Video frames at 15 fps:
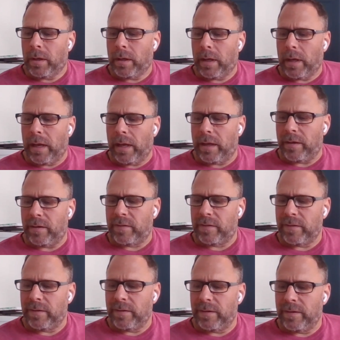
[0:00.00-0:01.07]
And
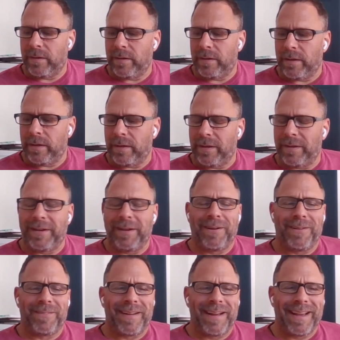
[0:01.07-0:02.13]

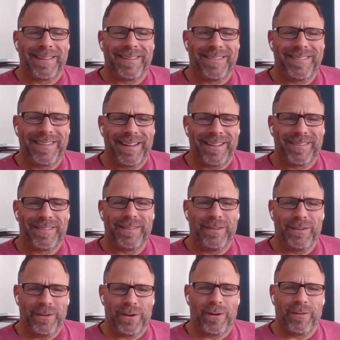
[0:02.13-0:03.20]
if I had the chance to do
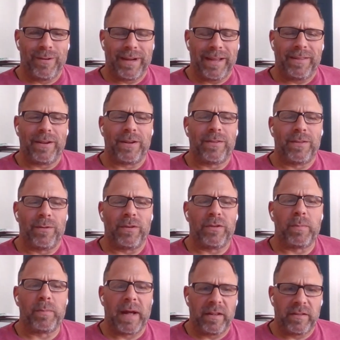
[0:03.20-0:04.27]
it over again, the
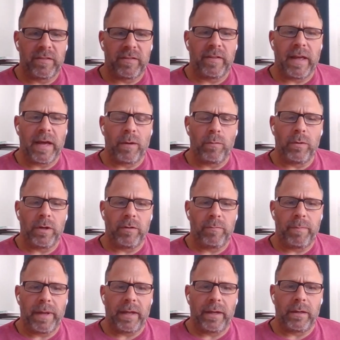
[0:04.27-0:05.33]
response to that would have
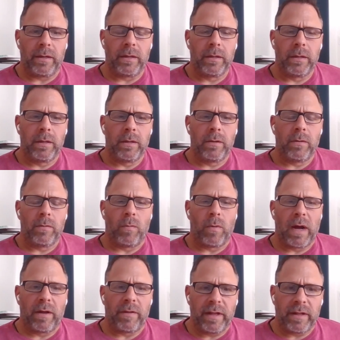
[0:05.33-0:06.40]
been,
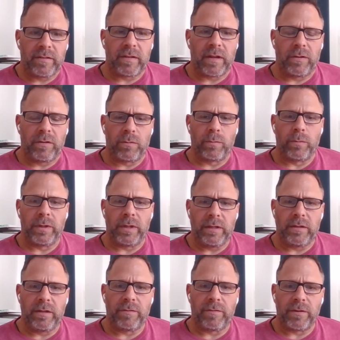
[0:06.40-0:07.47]
"Wow, that sounds really
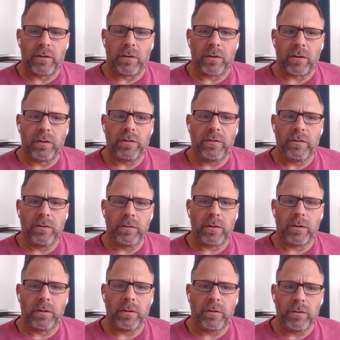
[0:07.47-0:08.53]
difficult. Could
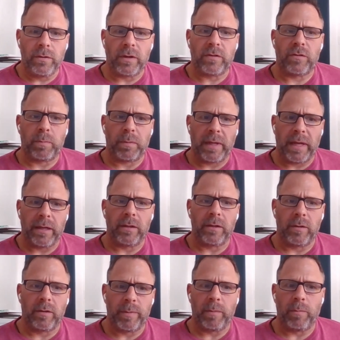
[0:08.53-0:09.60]
you explain a
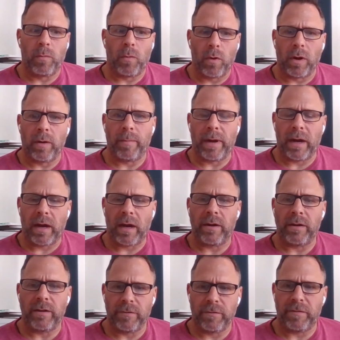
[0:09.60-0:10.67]
little bit more about how
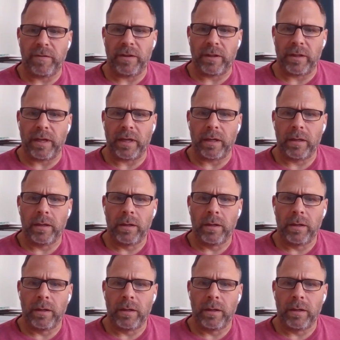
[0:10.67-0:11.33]
you're feeling,